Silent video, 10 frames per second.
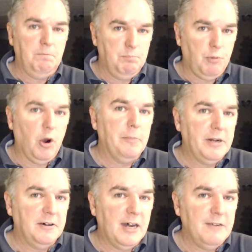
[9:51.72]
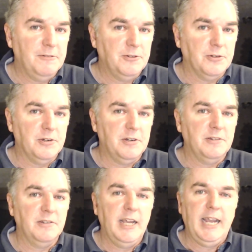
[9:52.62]
permanent life
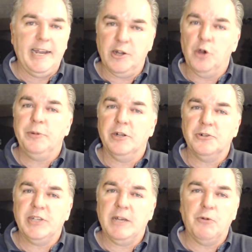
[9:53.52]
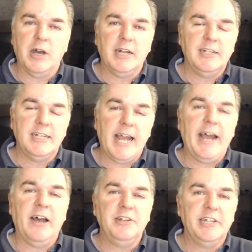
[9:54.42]
insurance, and I hope you understand why
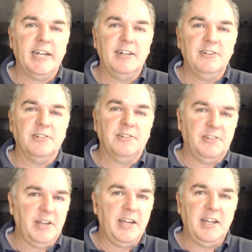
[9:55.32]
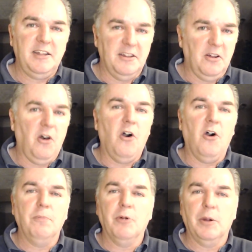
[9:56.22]
now you can't just say that
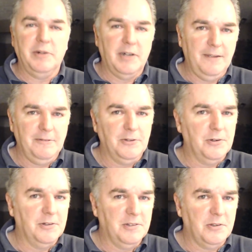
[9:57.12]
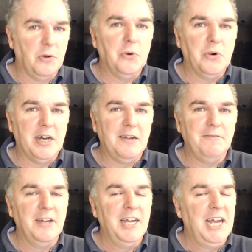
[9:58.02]
all permanent life insurance is whole
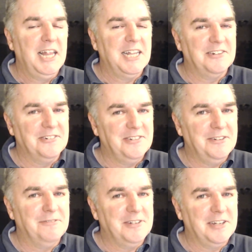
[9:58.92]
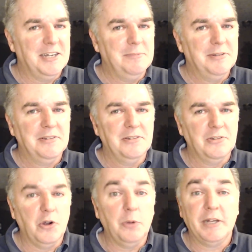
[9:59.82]
life, that there's different types.
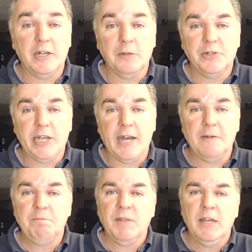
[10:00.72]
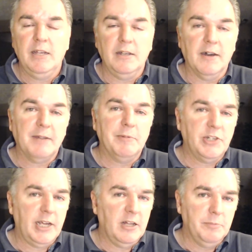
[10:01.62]
So I hope that helps you out. If you like my
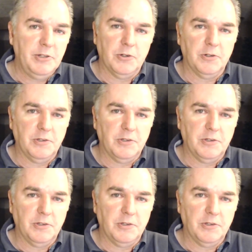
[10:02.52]
channel, be sure and